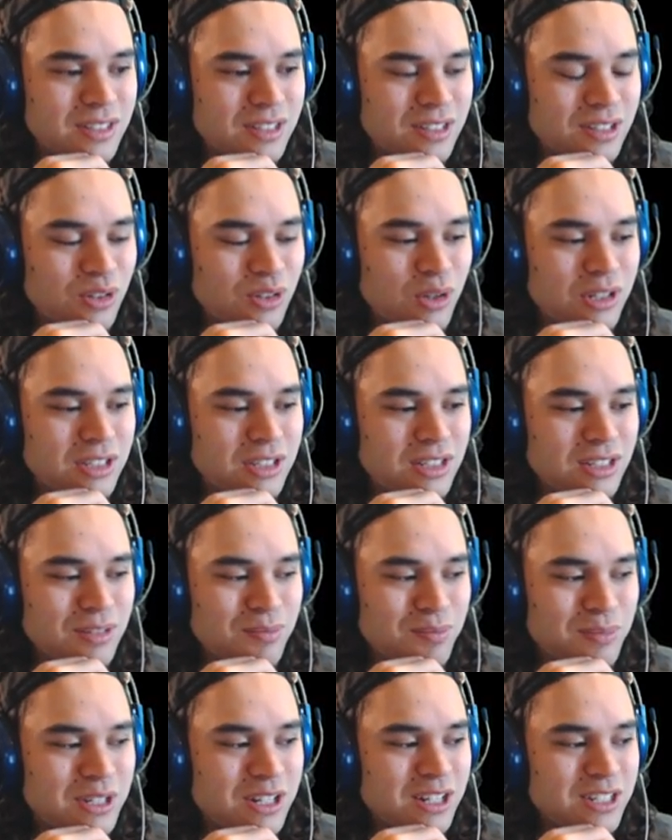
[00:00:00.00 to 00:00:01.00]
who is,
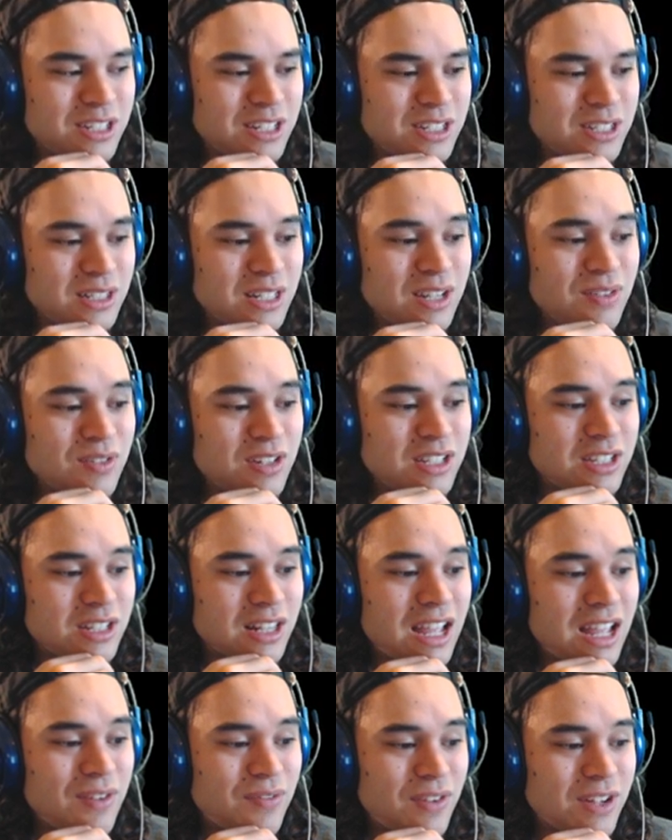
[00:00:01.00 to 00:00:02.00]
because he has lived his
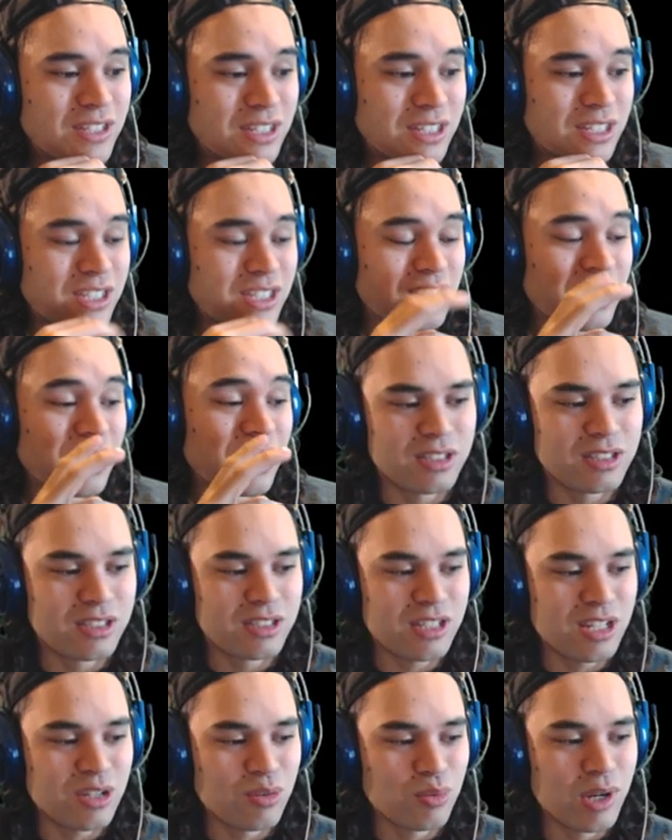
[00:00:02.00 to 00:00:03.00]
life as a sinner.
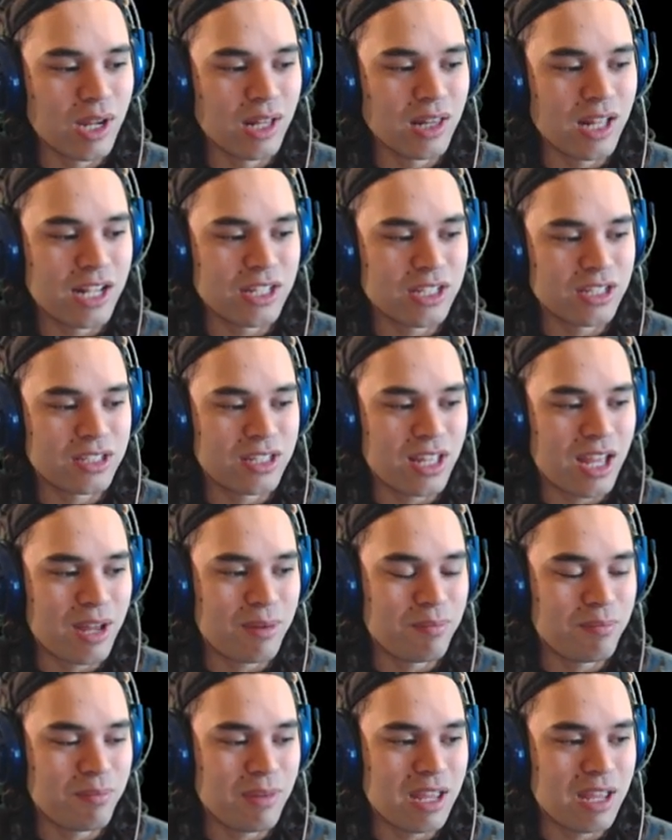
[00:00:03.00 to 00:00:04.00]
He realizes
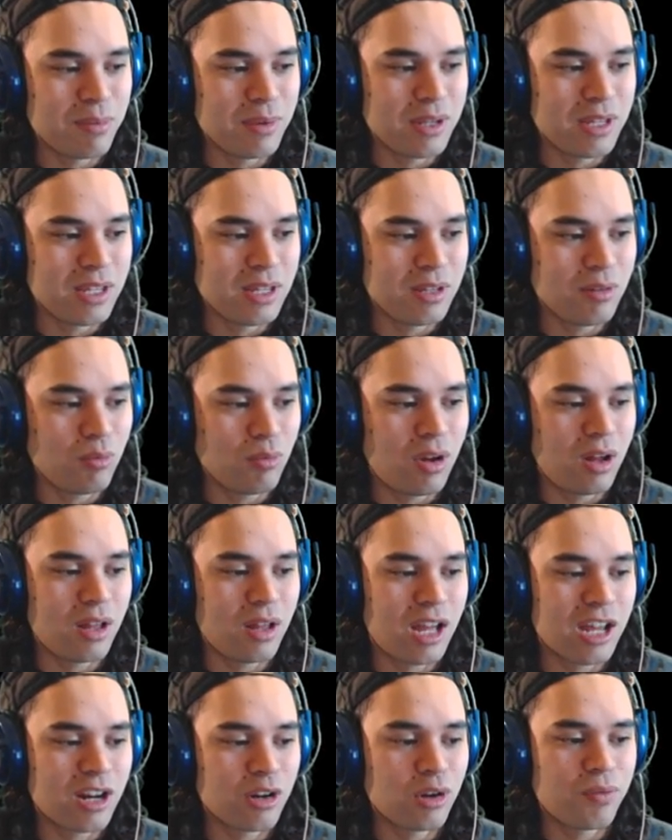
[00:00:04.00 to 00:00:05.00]
that maybe he, well,
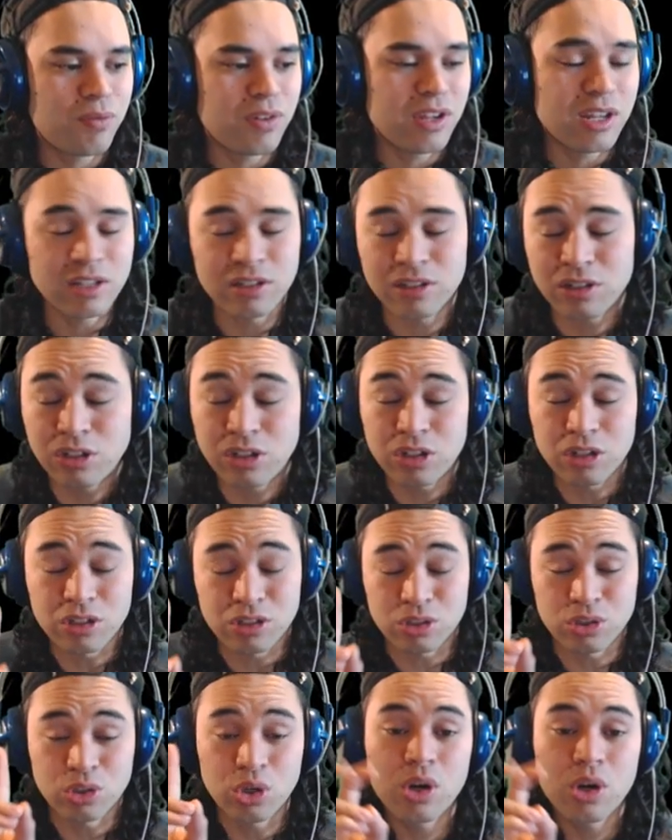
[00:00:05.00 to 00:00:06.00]
I don't know if he
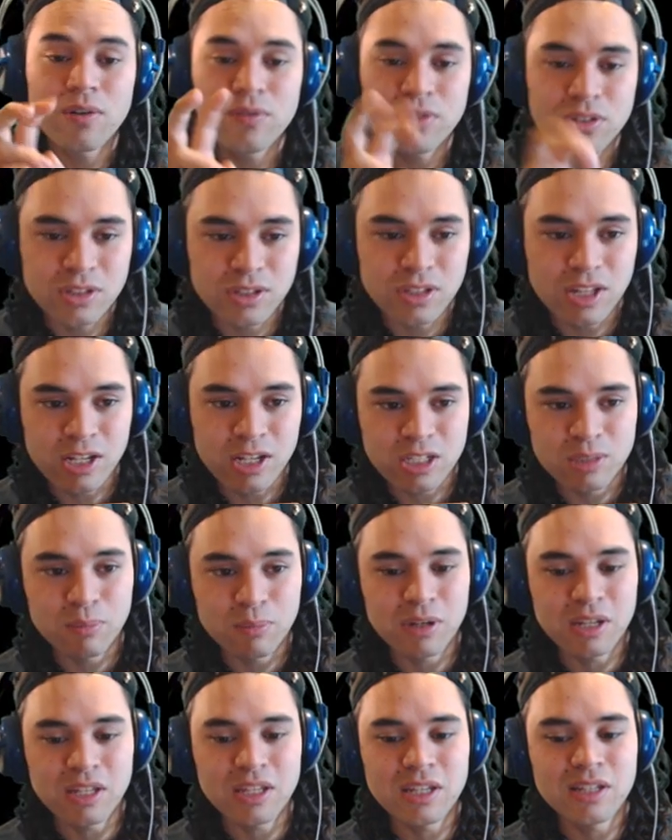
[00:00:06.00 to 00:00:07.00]
deserves this,
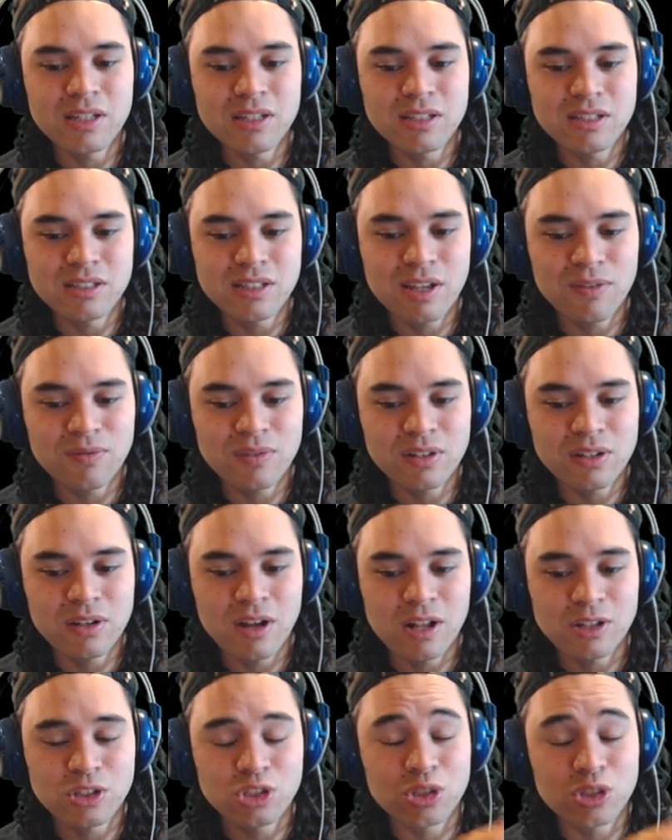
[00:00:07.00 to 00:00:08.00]
but he's definitely
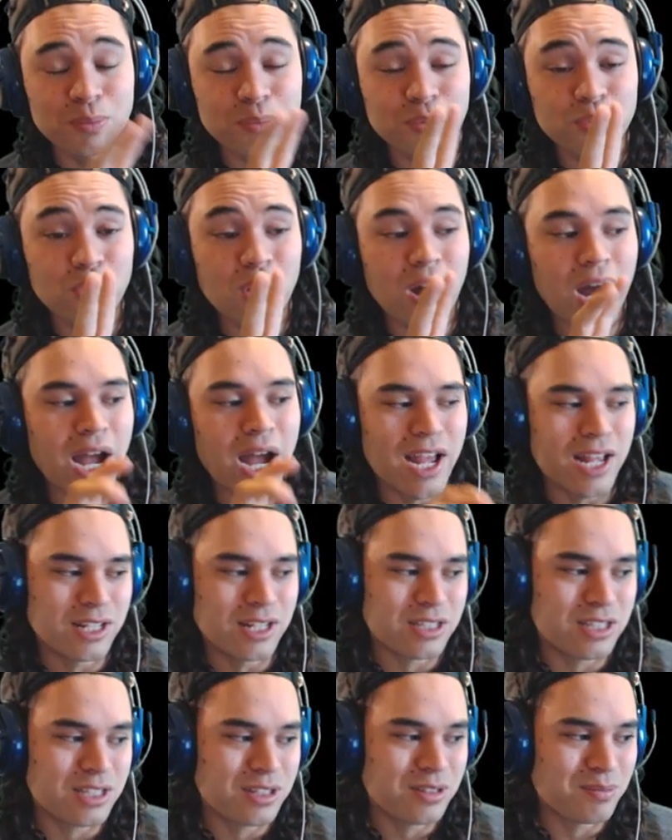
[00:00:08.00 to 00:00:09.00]
not
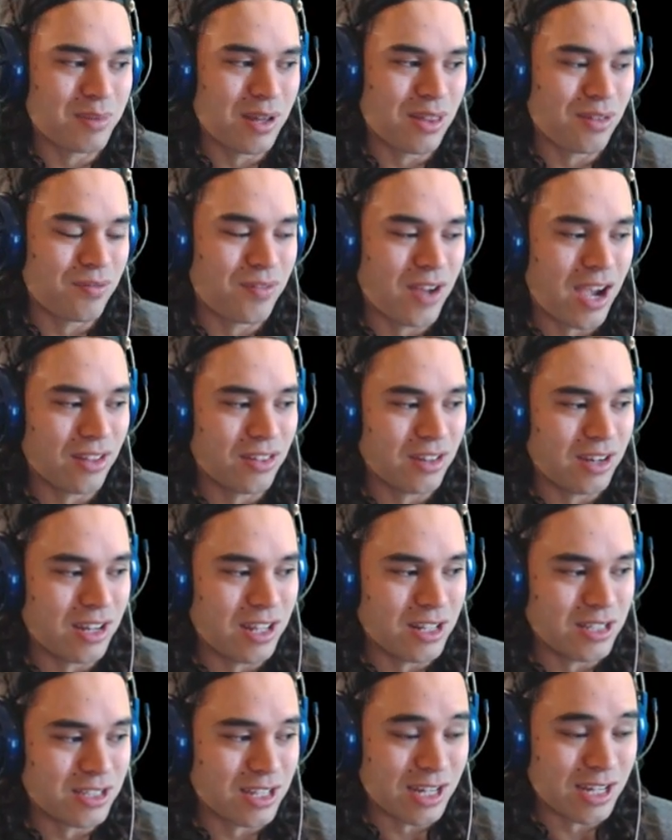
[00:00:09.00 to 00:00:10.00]
surprised by the fact that
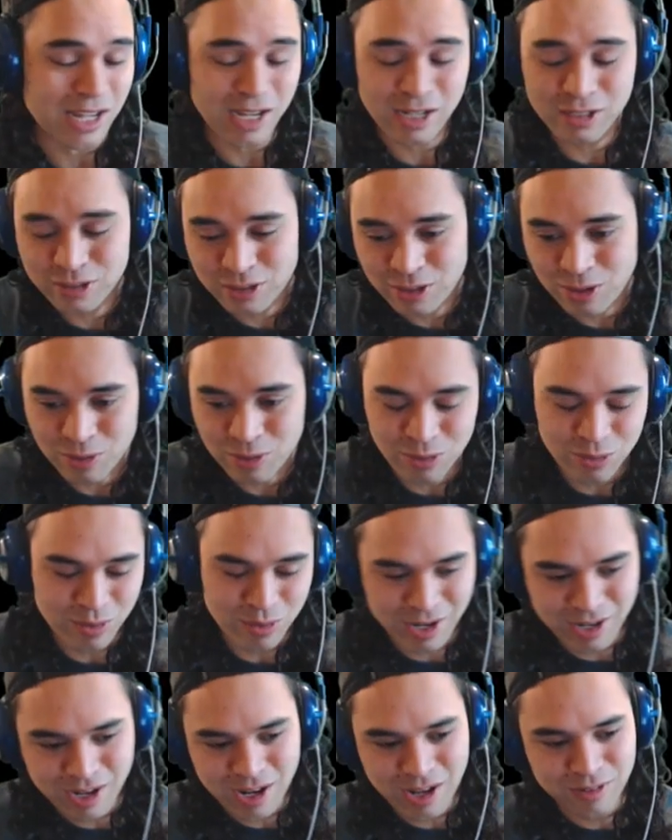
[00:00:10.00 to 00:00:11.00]
he is getting executed
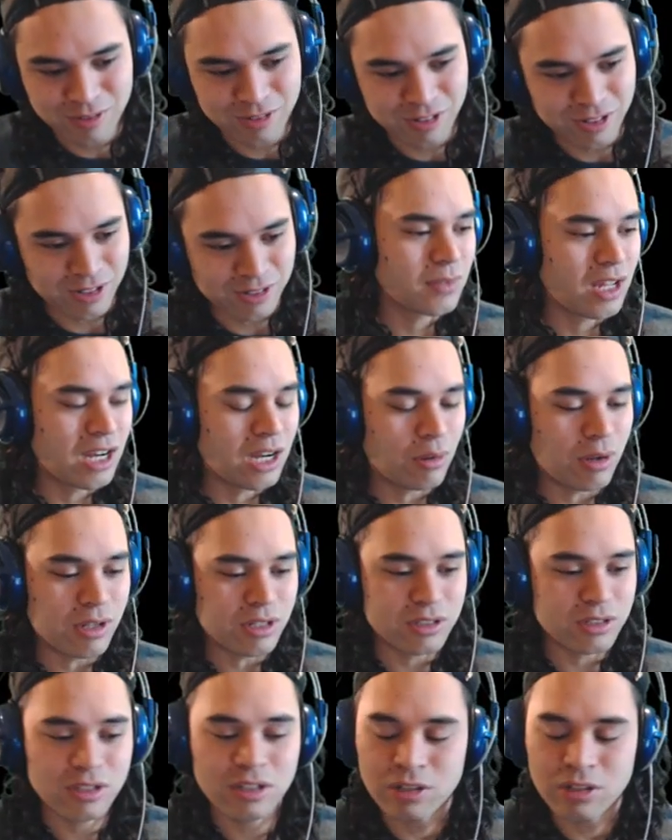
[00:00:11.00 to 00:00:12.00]
right now, you know? Anyways, guitar